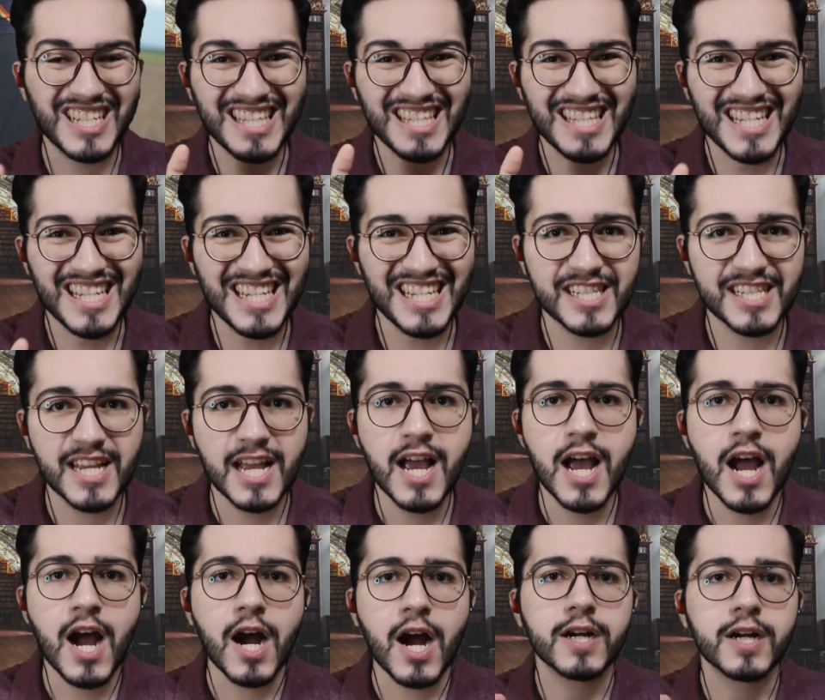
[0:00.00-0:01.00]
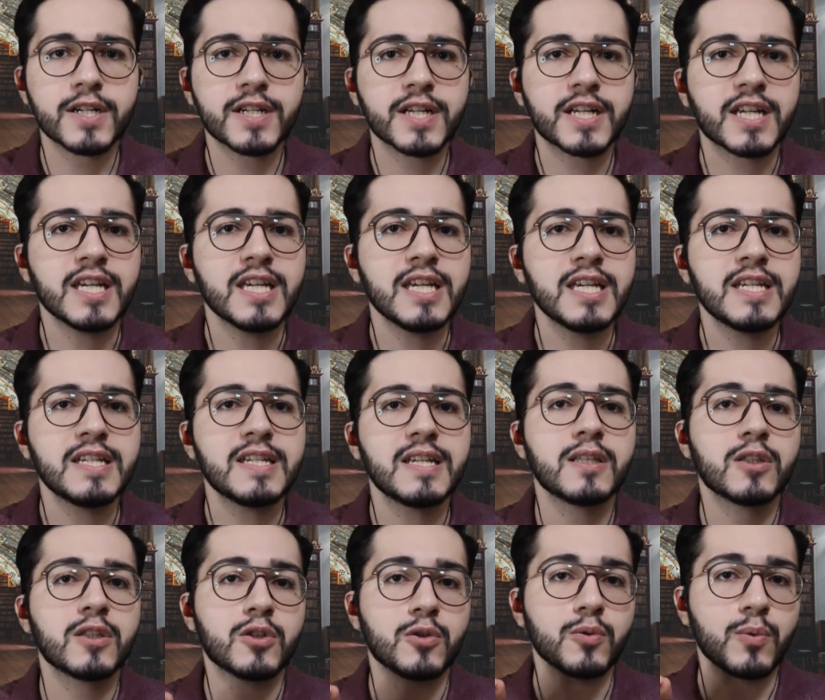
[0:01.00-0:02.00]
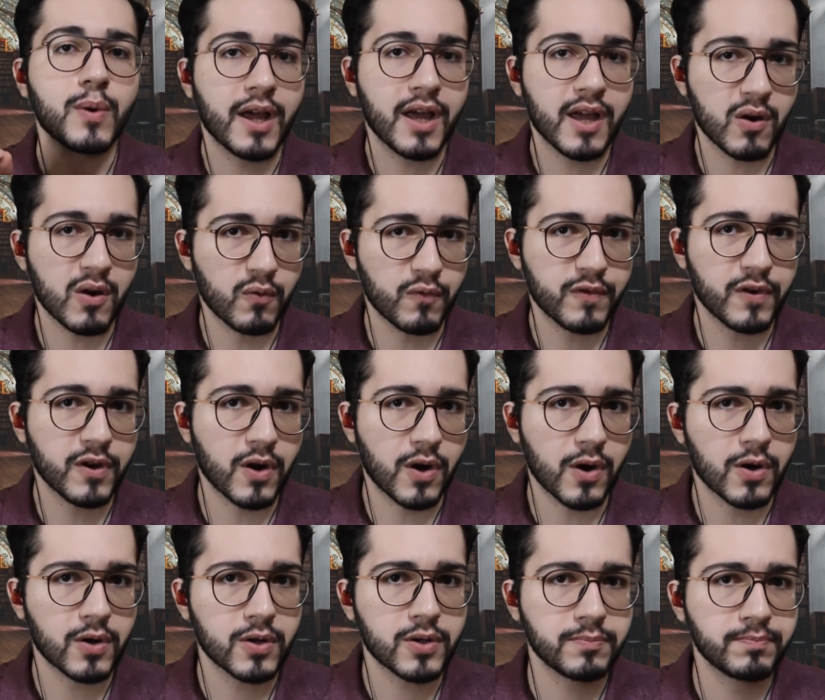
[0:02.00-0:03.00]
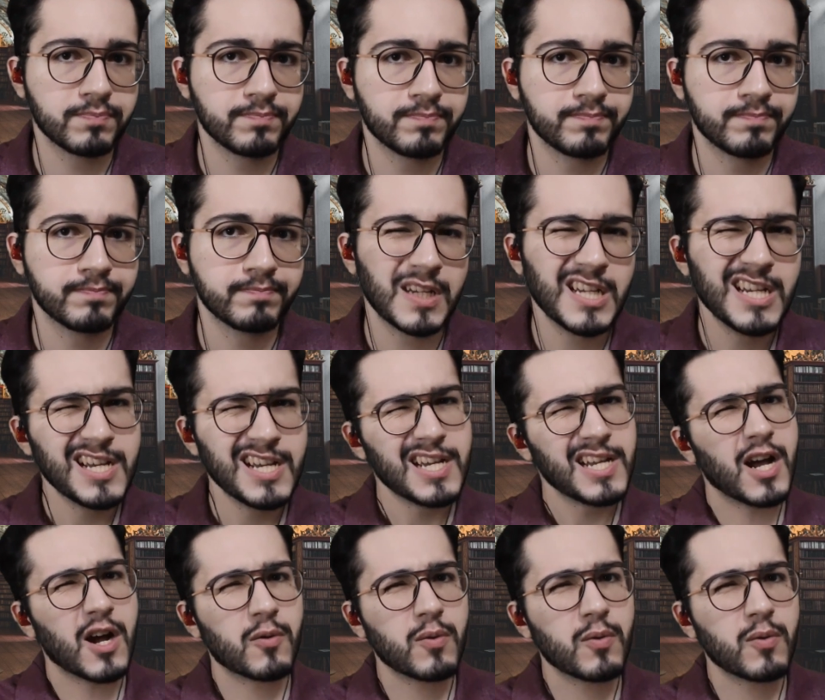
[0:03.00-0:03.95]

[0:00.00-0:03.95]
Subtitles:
These are the key to a healthy heart. Now